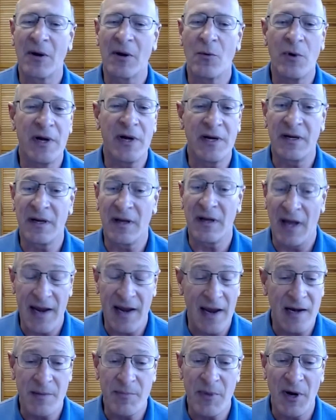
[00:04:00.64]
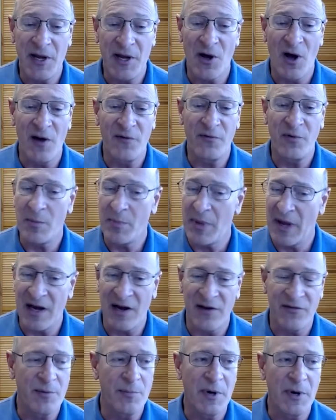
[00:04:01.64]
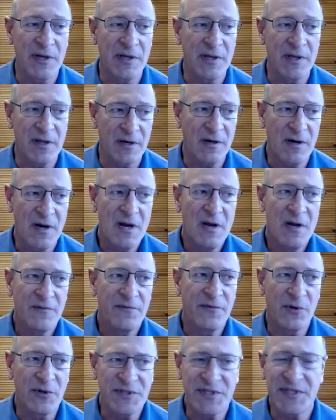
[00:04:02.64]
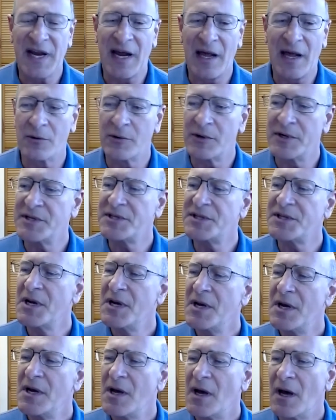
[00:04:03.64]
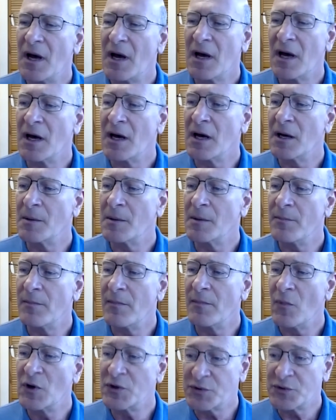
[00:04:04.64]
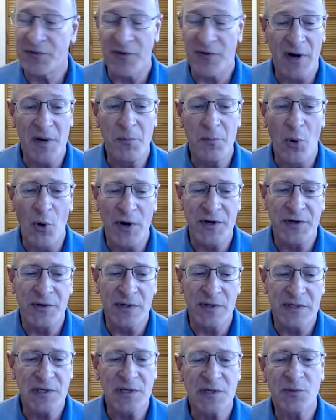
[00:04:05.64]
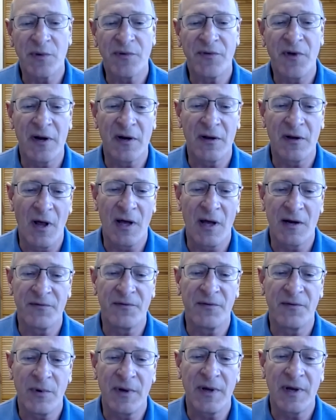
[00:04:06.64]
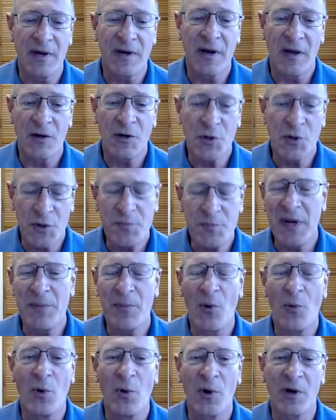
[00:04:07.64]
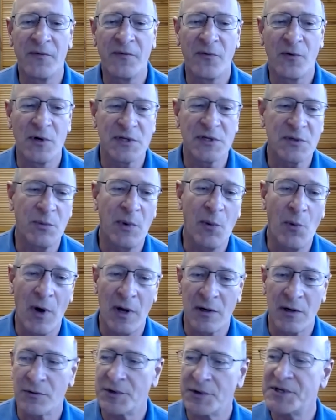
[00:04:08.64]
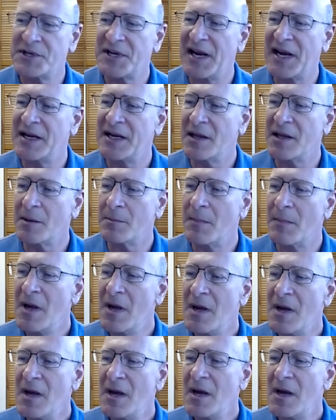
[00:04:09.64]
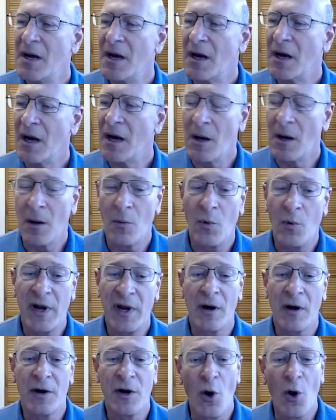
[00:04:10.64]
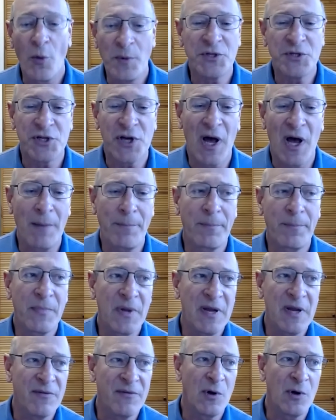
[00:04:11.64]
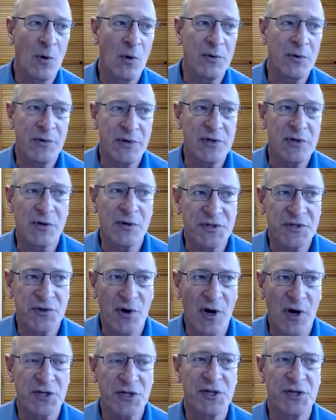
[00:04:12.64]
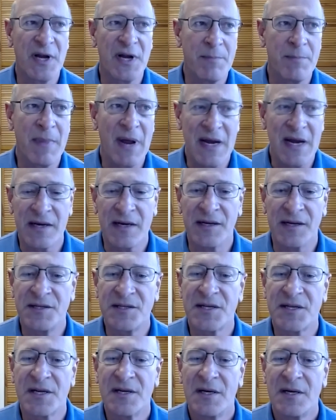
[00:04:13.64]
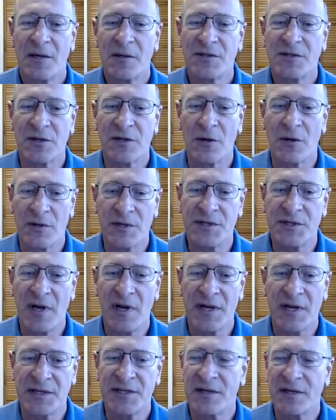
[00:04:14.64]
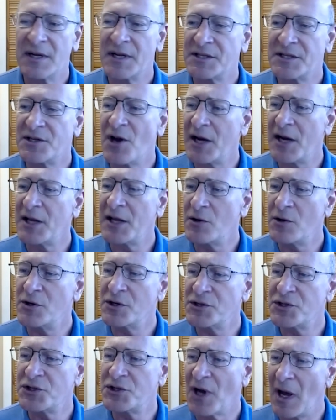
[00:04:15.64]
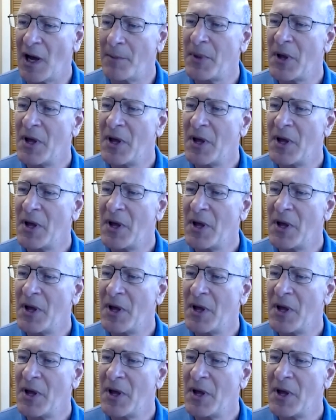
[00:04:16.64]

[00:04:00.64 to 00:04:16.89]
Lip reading: we didn't lay anybody off. We paid everybody their full salaries, which was very important to us because we got good people working for us and we want to retain them. We are an open shop, even though we do construction and maintenance. So it's not a union shop.